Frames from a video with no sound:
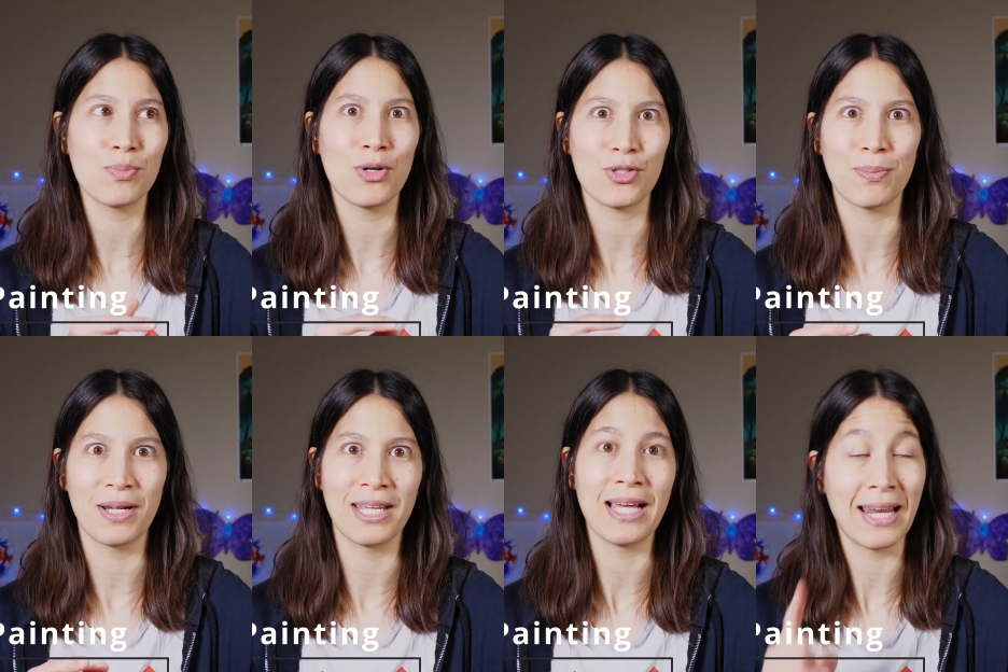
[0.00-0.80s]
poster
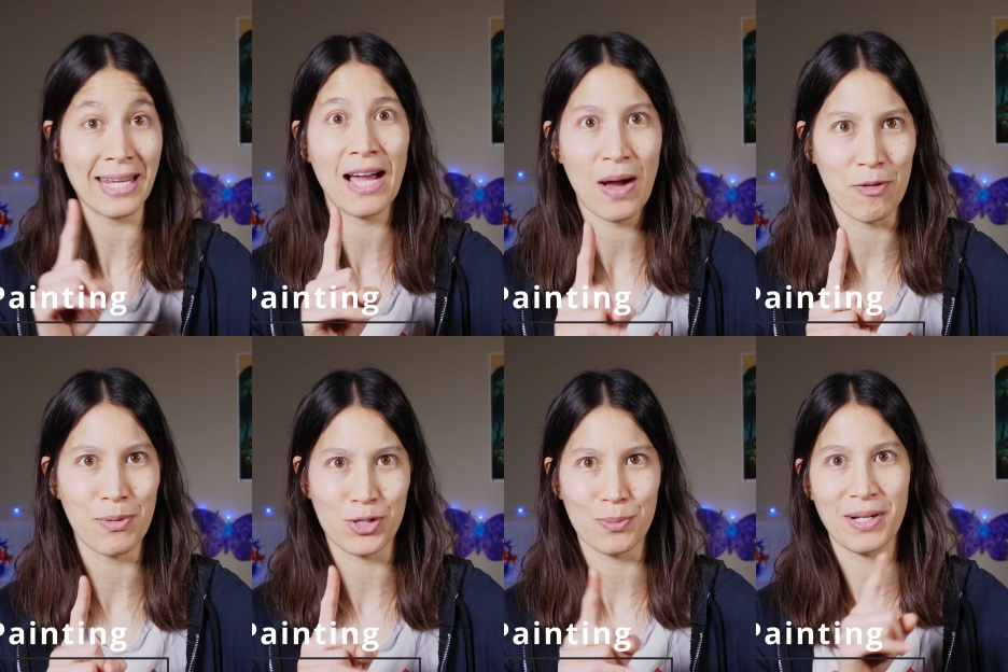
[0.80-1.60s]
putty. I now have
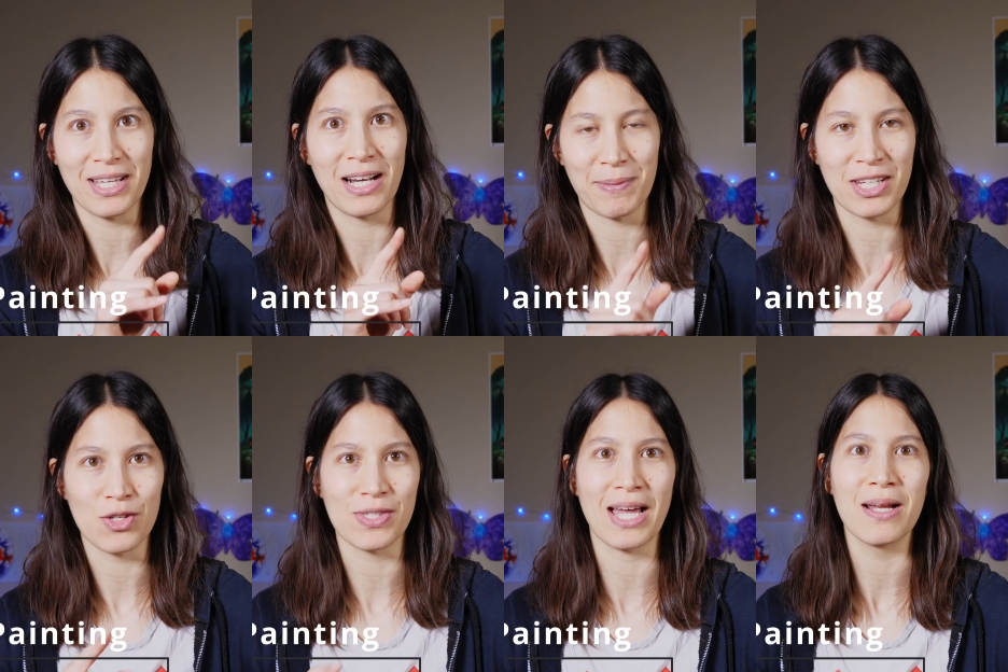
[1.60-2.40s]
poster putty and I'm going to
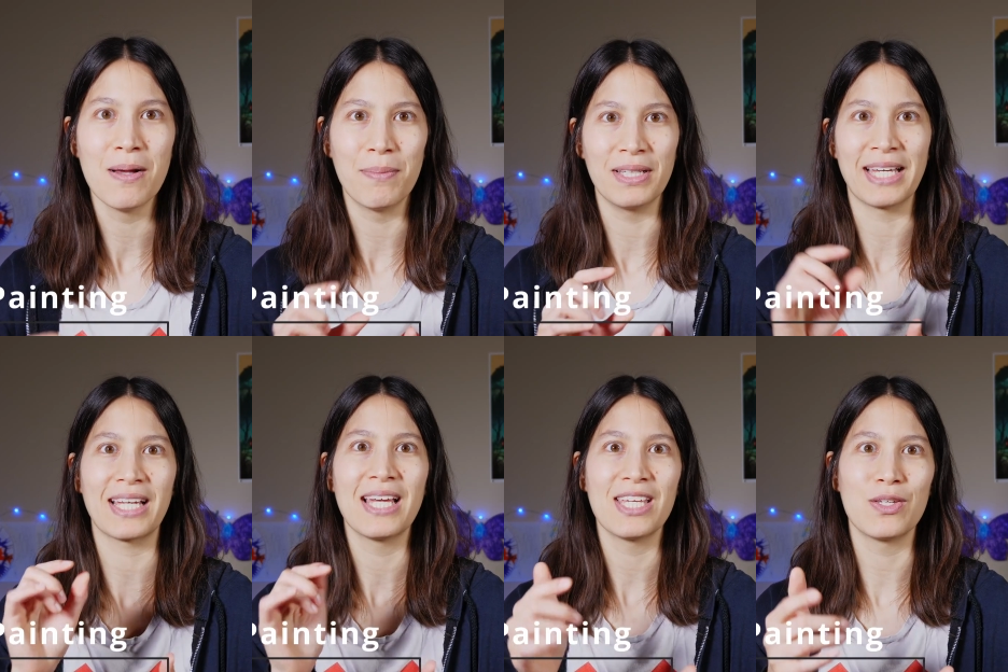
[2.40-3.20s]
use that. But like
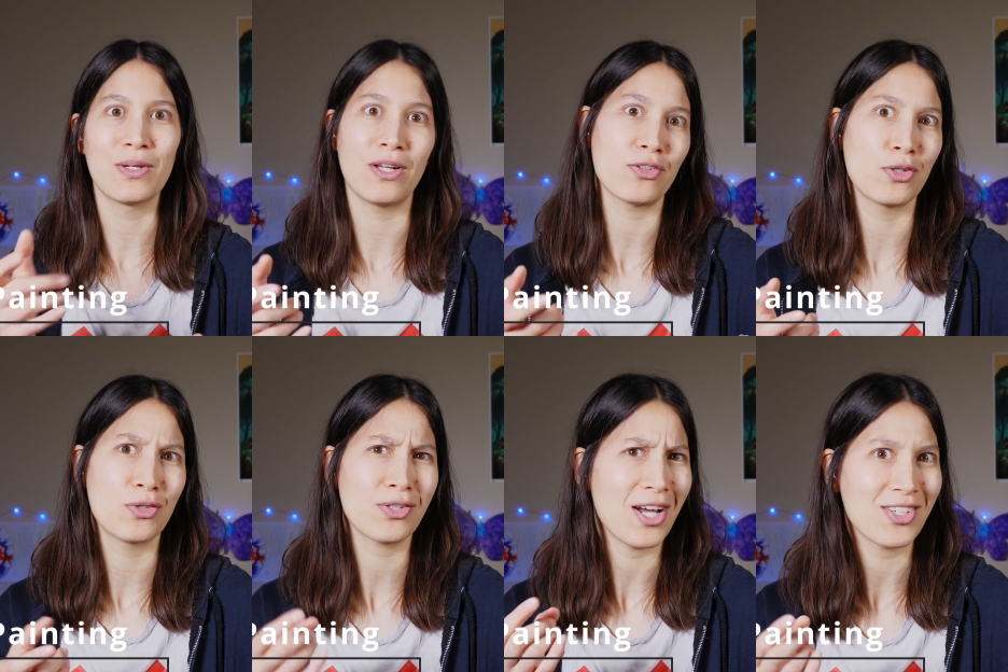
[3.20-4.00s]
you can also
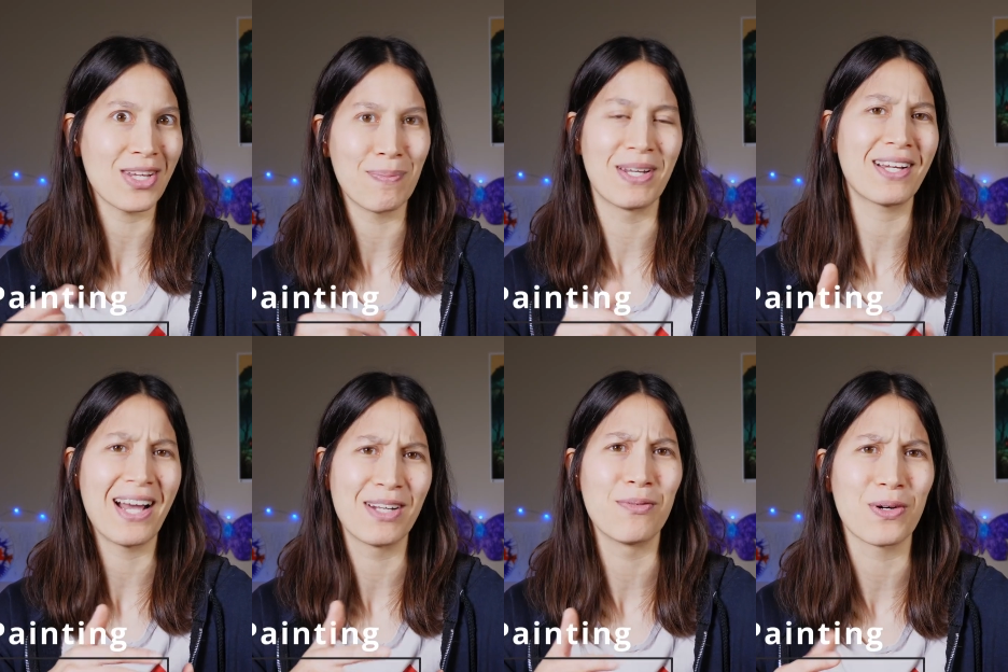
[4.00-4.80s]
use Scotch tape and it
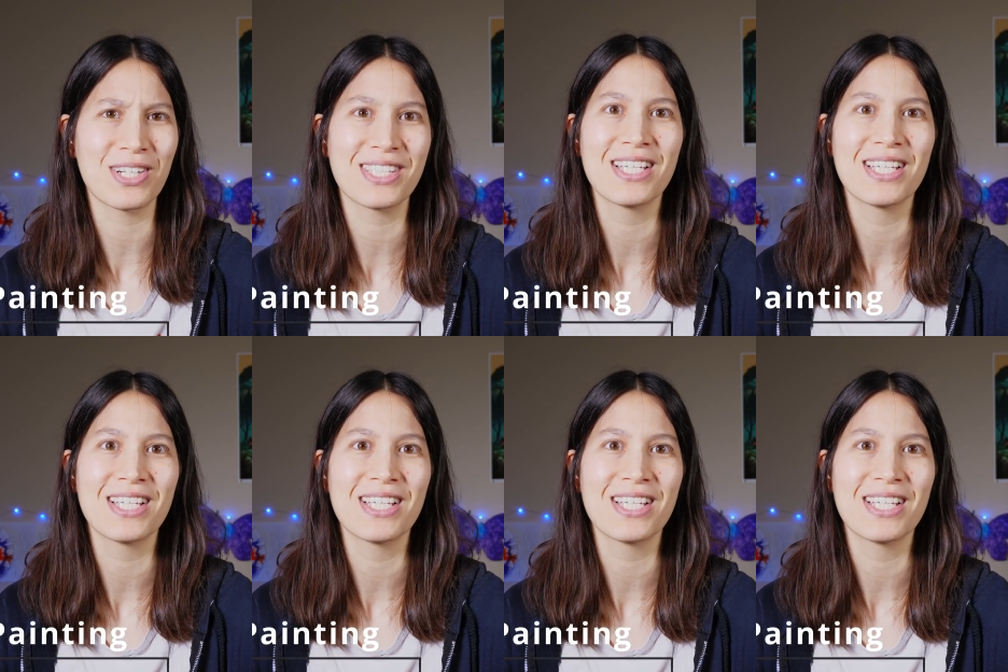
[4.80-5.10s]
kind of works.